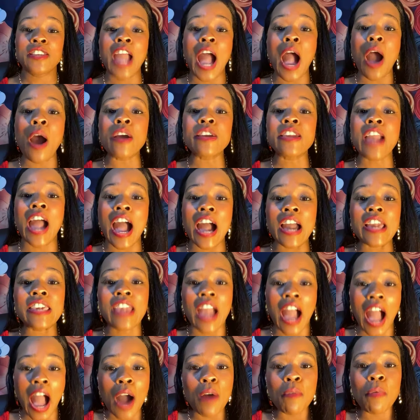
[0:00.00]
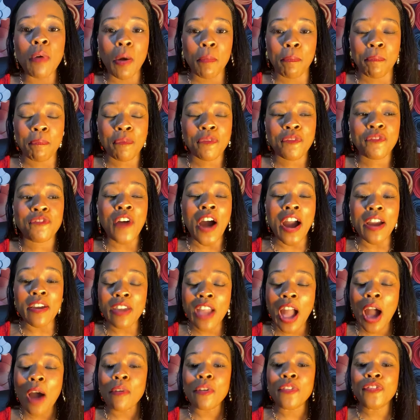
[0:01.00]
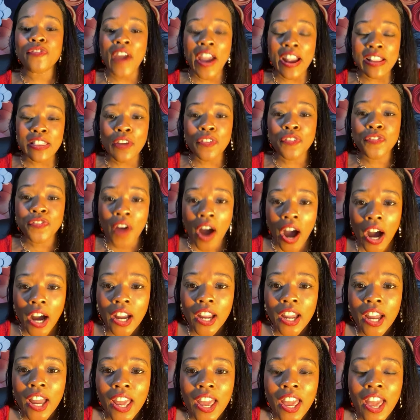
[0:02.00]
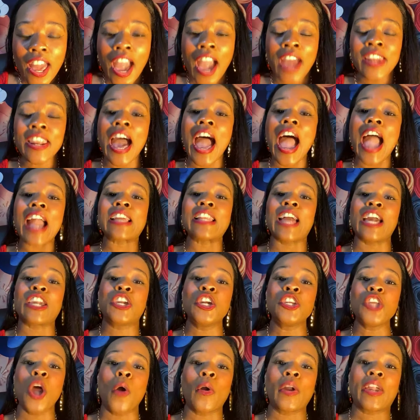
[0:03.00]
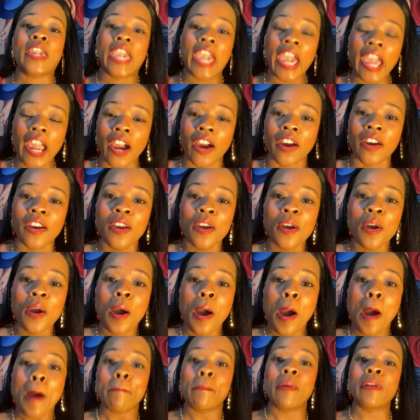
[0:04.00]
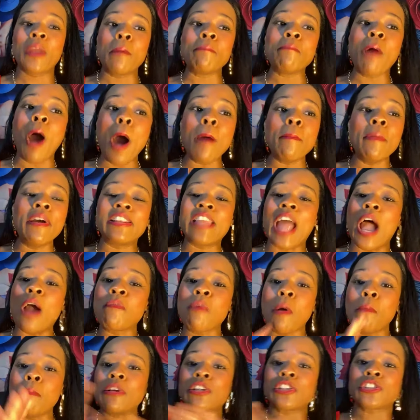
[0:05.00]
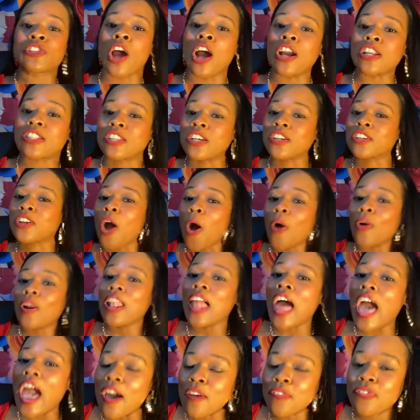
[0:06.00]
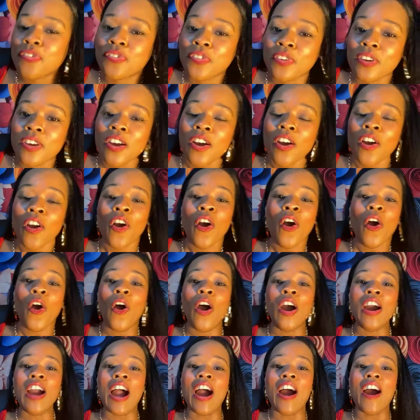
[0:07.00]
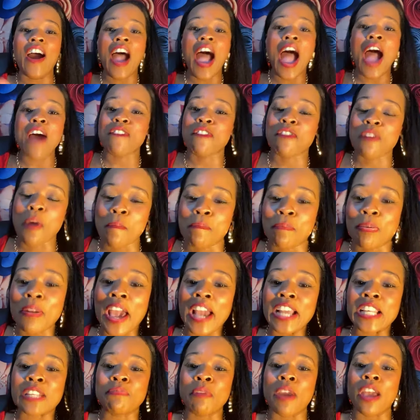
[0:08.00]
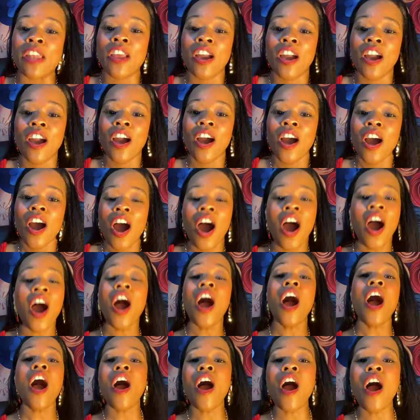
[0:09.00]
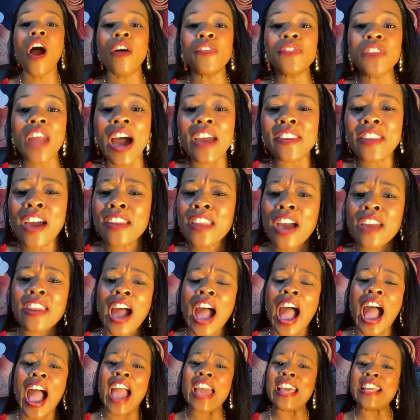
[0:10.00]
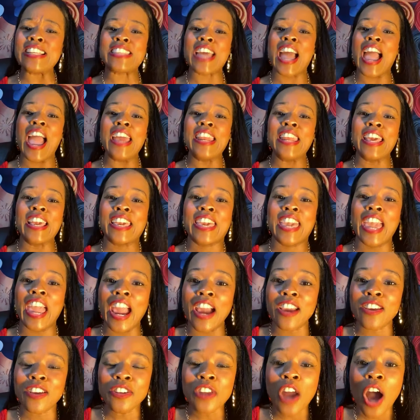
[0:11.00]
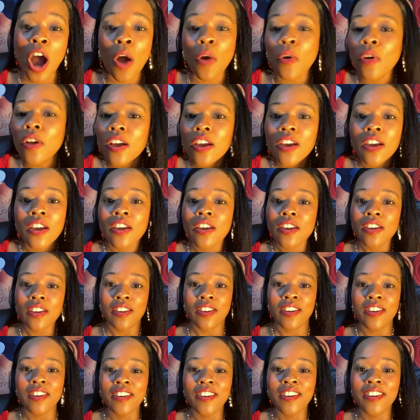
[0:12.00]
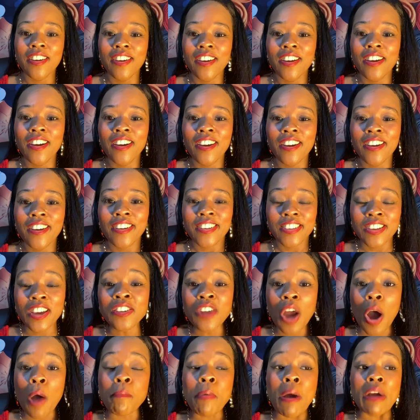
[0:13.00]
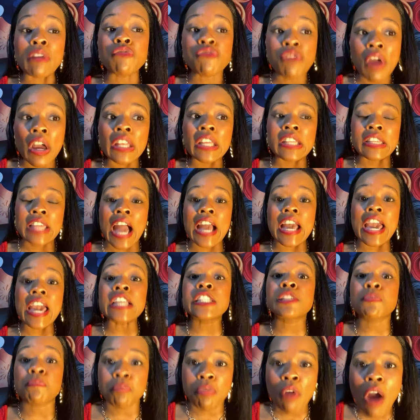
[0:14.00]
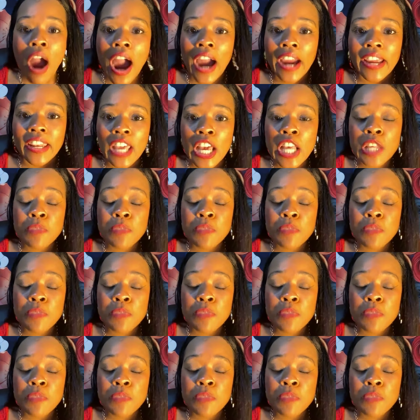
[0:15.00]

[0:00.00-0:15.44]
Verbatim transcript: Y'all, y'all, y'all will, y'all will fake the funk and act like you don't care. But the moment that woman starts to go left or uh, have a replacement, oh, oh, oh, oh, no, no, no, no, I, I didn't care, you know you know, but really, that it's pride.